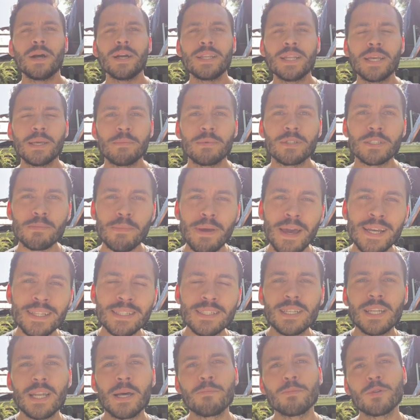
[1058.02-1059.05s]
name is Matt,
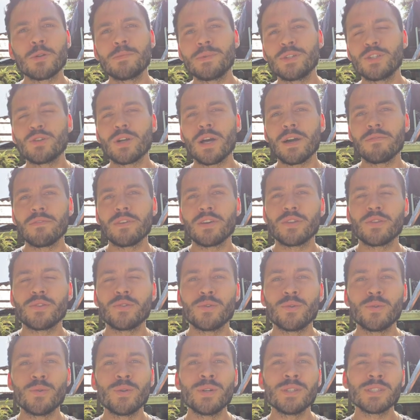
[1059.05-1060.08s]
and I'm gonna be traveling
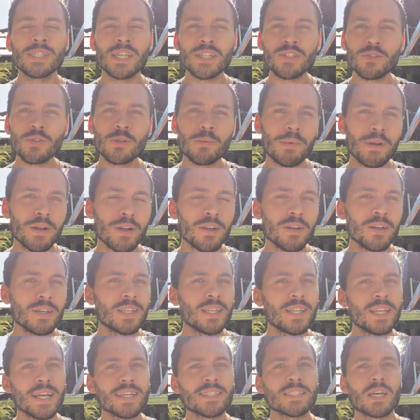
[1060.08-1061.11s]
through Central America the
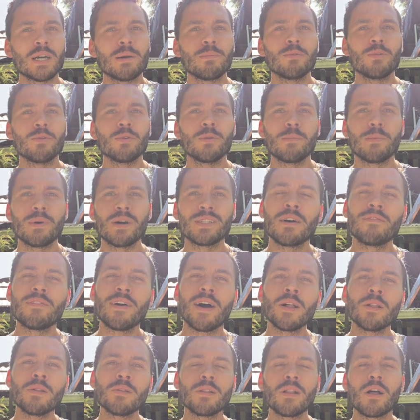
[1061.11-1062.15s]
next couple of months.
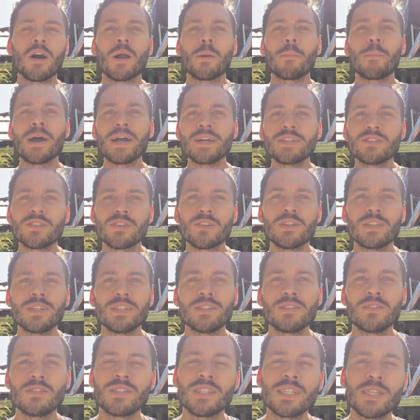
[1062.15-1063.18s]
Follow along my journey
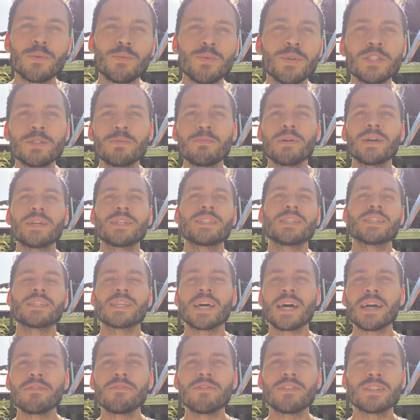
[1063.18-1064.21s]
to see which places
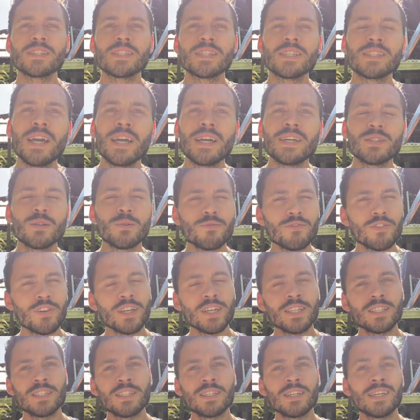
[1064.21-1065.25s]
I visit, and don't
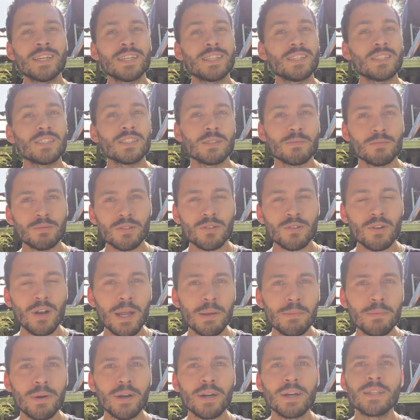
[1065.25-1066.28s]
forget to hit the subscribe
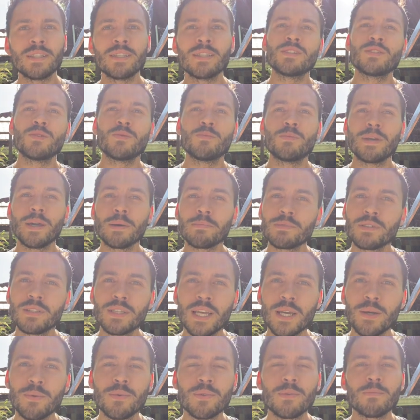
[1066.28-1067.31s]
button to be up to date
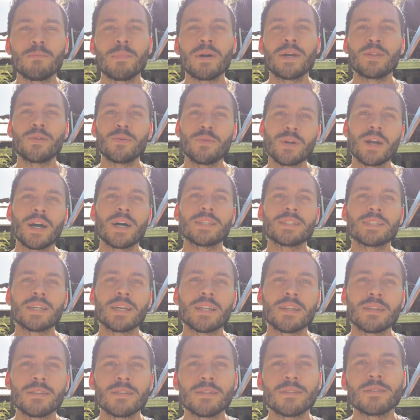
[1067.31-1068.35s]
with my new
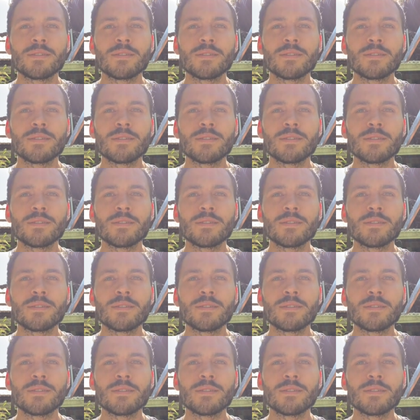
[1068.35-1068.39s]
content.